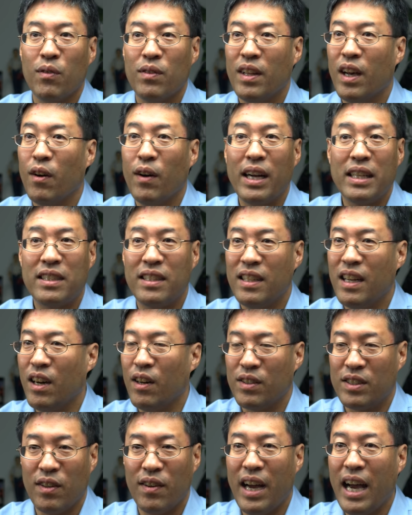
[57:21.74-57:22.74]
No. Yeah.
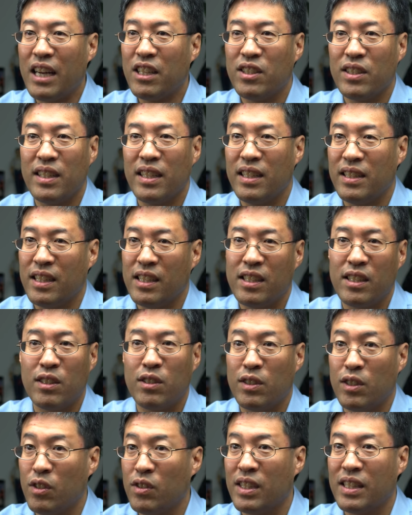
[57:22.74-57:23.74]
So actually, this
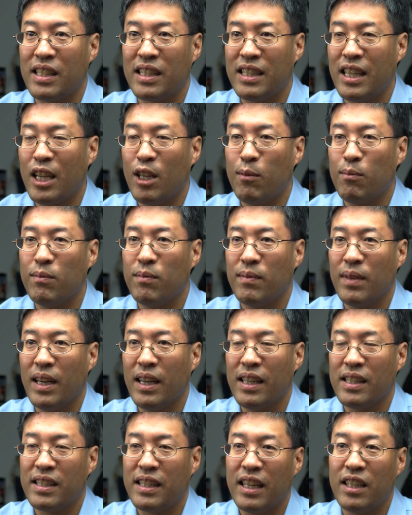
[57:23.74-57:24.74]
is using the same
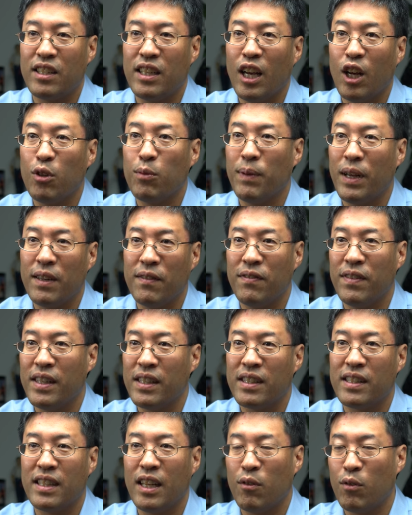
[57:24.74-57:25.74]
standard health
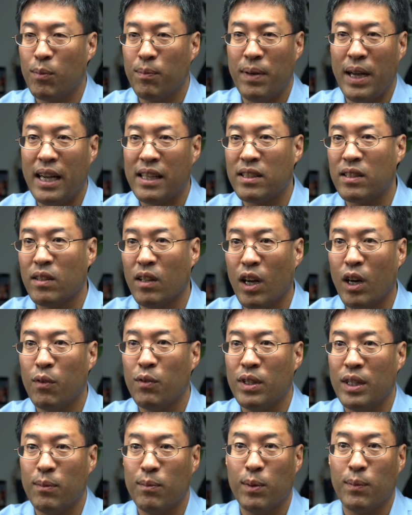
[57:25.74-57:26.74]
benefits that we passed in law
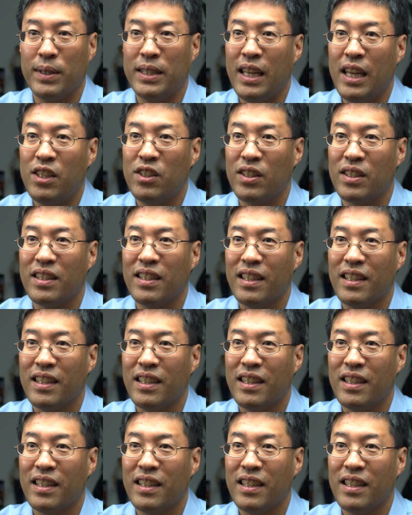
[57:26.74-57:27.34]
with implementation.